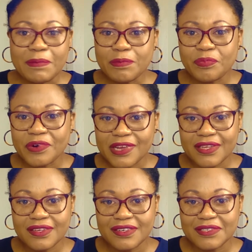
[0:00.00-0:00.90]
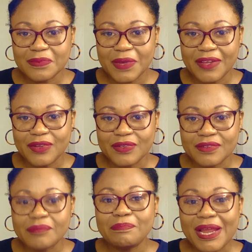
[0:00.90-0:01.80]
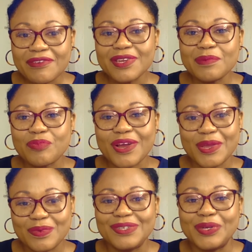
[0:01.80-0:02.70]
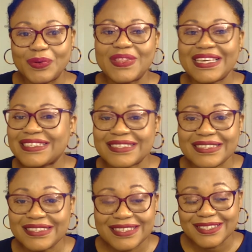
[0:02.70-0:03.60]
Brian as well. Marion and Brian will know this. This is